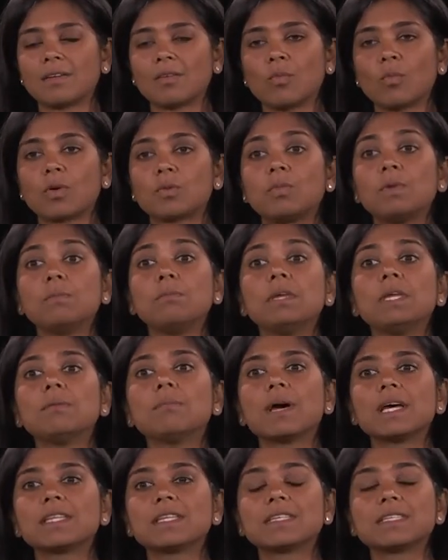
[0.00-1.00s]
What we mean
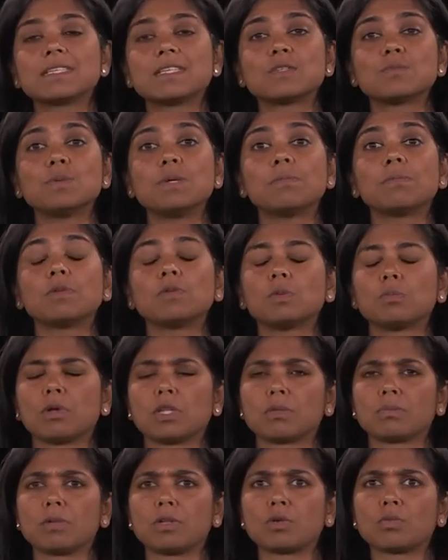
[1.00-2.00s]
by this is people with
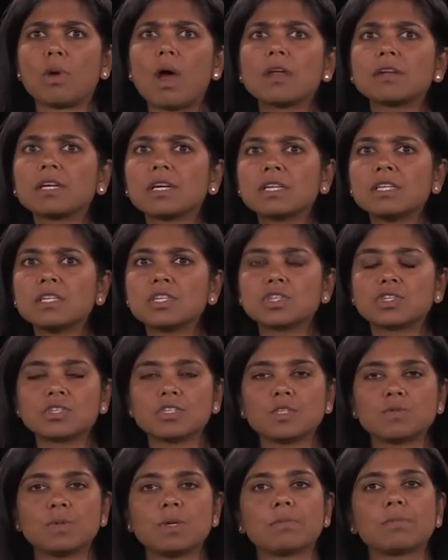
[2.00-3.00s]
multiple chronic
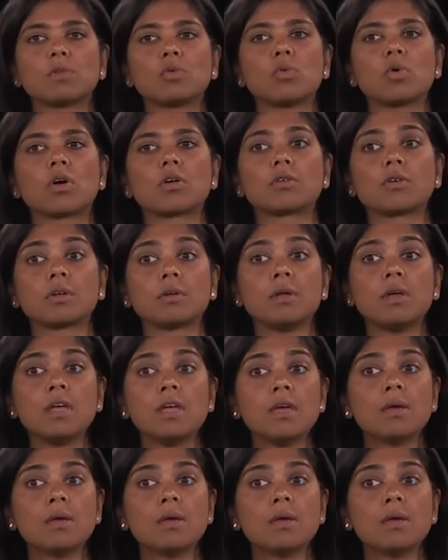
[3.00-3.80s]
conditions, people who are on